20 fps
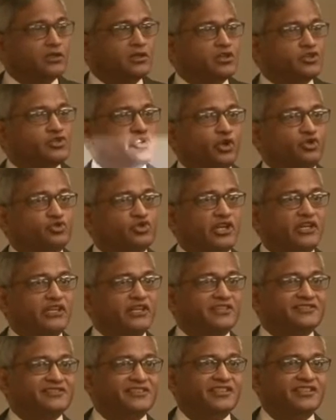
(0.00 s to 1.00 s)
South
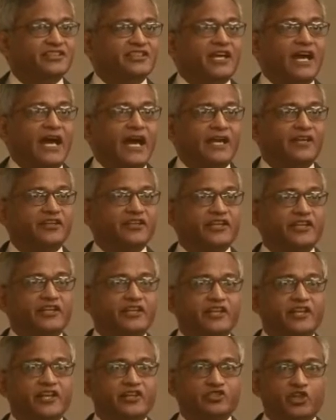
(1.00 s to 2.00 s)
China Sea and the
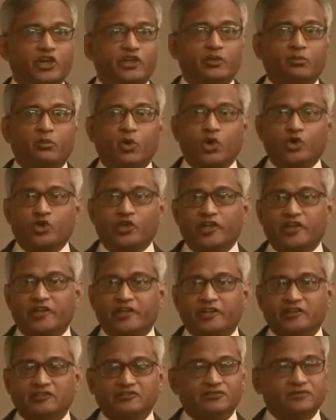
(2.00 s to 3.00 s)
India-China border
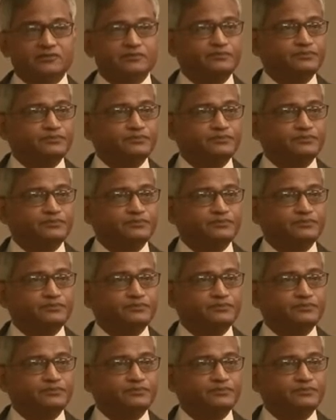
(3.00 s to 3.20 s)
areas,